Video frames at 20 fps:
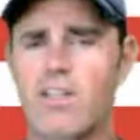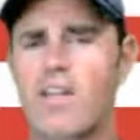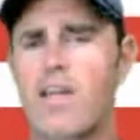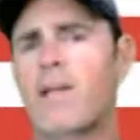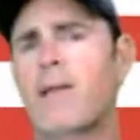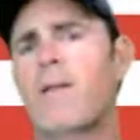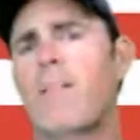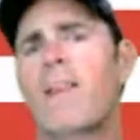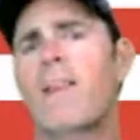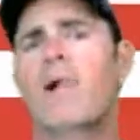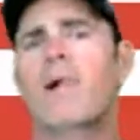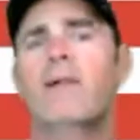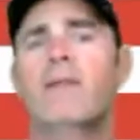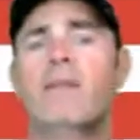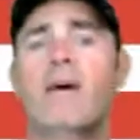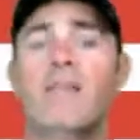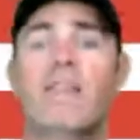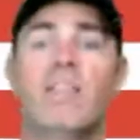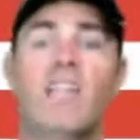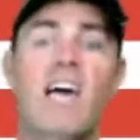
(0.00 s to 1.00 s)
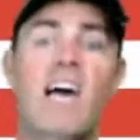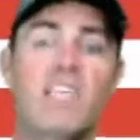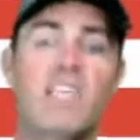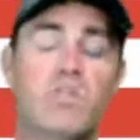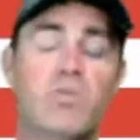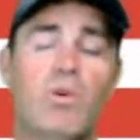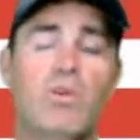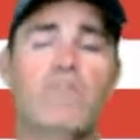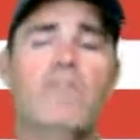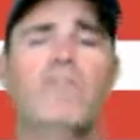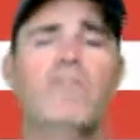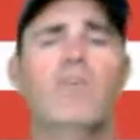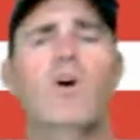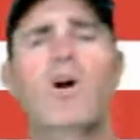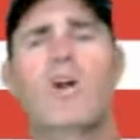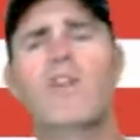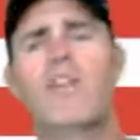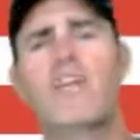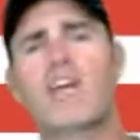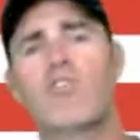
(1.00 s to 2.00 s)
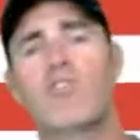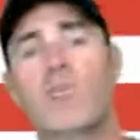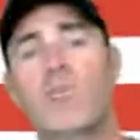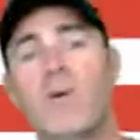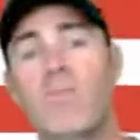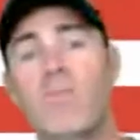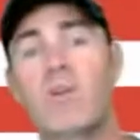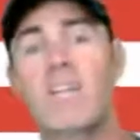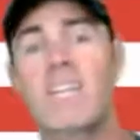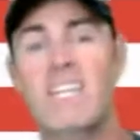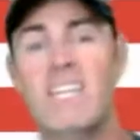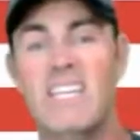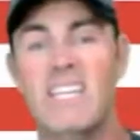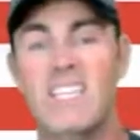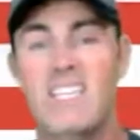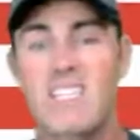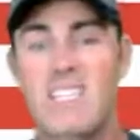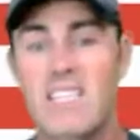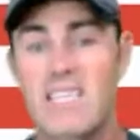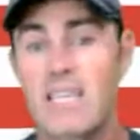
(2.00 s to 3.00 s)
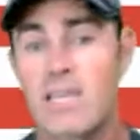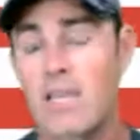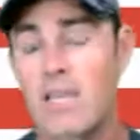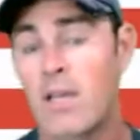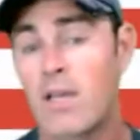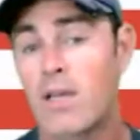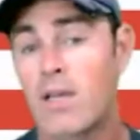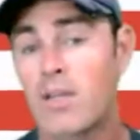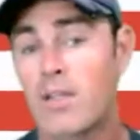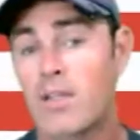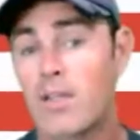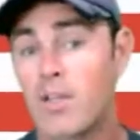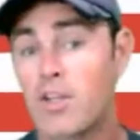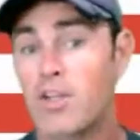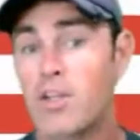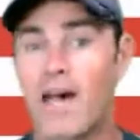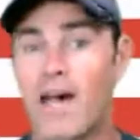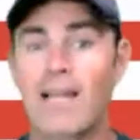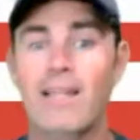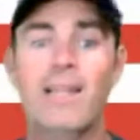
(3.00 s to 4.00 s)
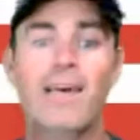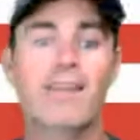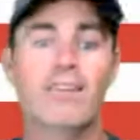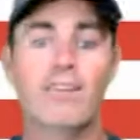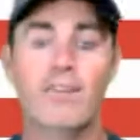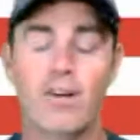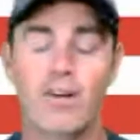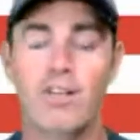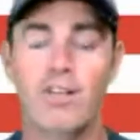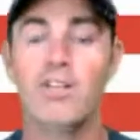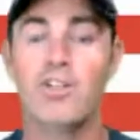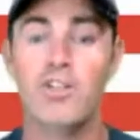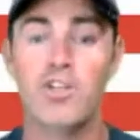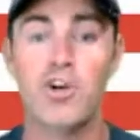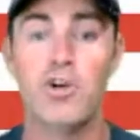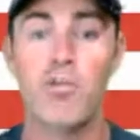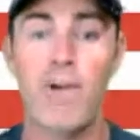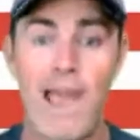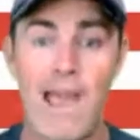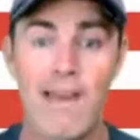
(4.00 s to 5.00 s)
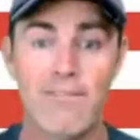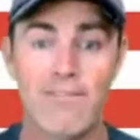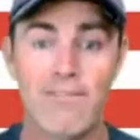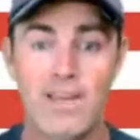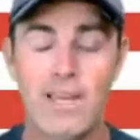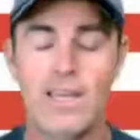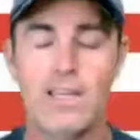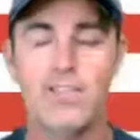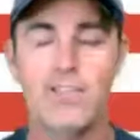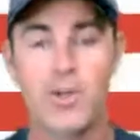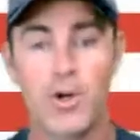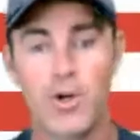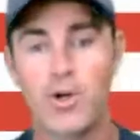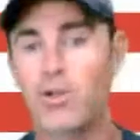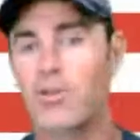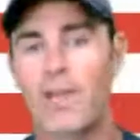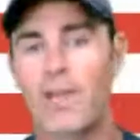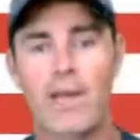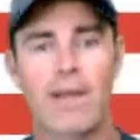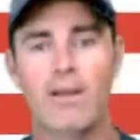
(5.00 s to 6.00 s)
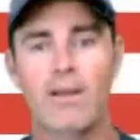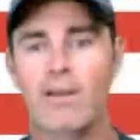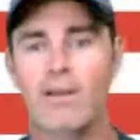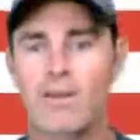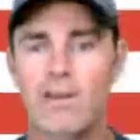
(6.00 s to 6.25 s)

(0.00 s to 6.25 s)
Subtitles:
neck. Now, the last one for our neck, remember, it is the I like to call it the giraffe head turtleneck.